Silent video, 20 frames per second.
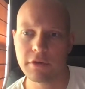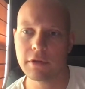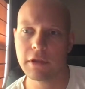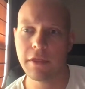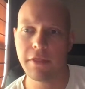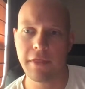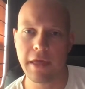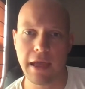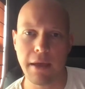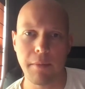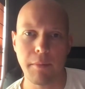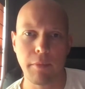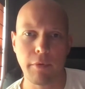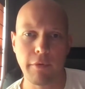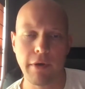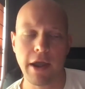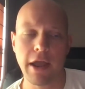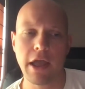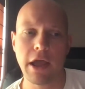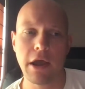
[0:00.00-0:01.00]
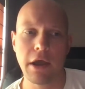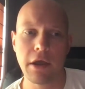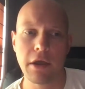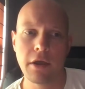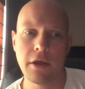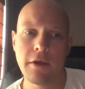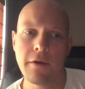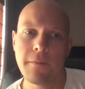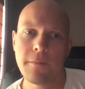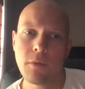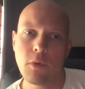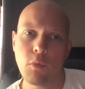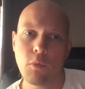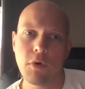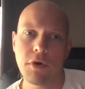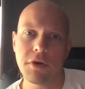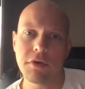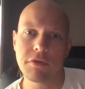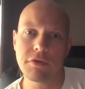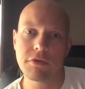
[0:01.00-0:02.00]
in that Mariah
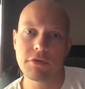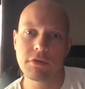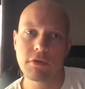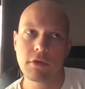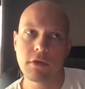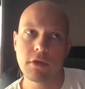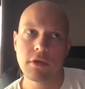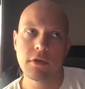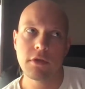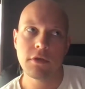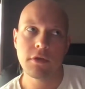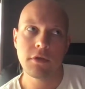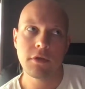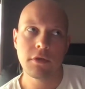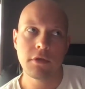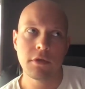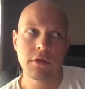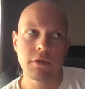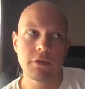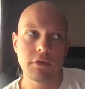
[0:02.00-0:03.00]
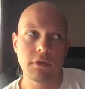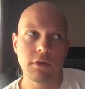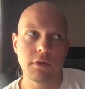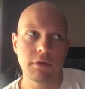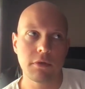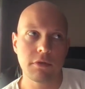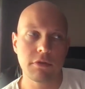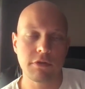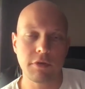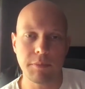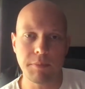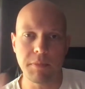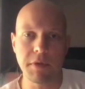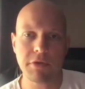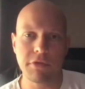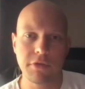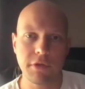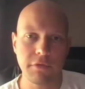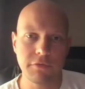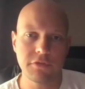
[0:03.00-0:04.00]
was
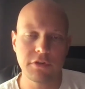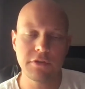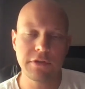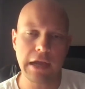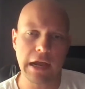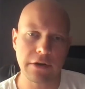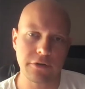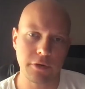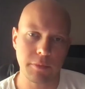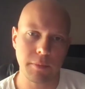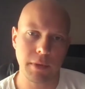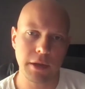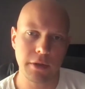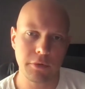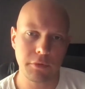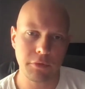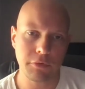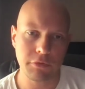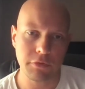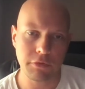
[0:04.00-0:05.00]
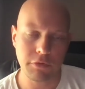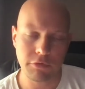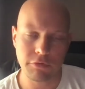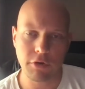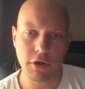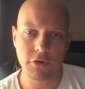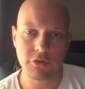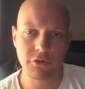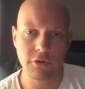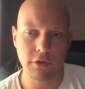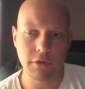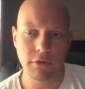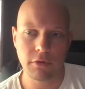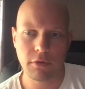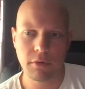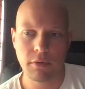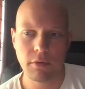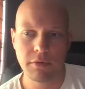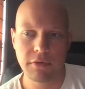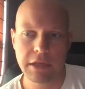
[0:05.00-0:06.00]
submissive to Dr. Michael's instruction.
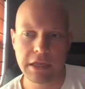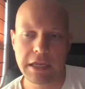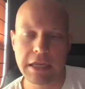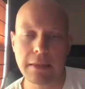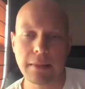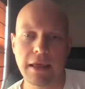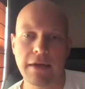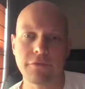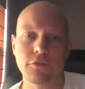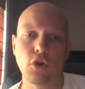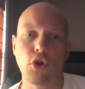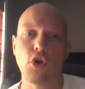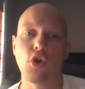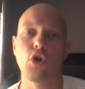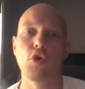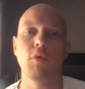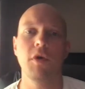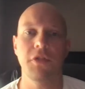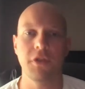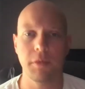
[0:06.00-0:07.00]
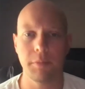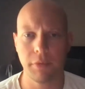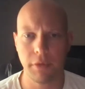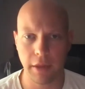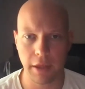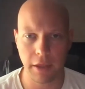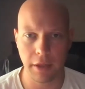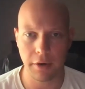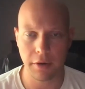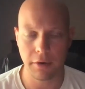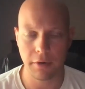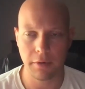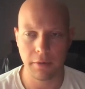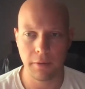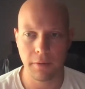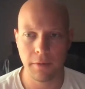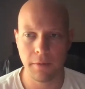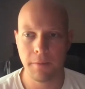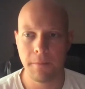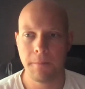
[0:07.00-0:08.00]
He left her with a plan.
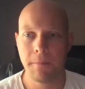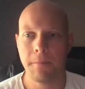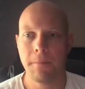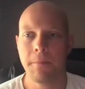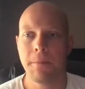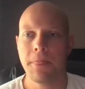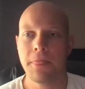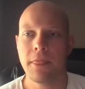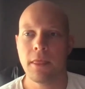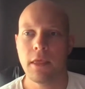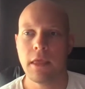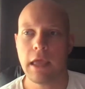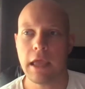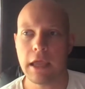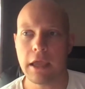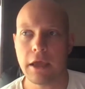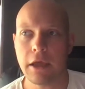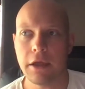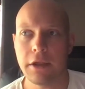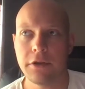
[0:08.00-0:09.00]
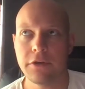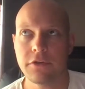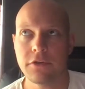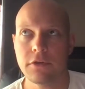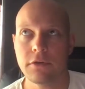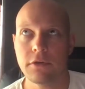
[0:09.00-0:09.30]
And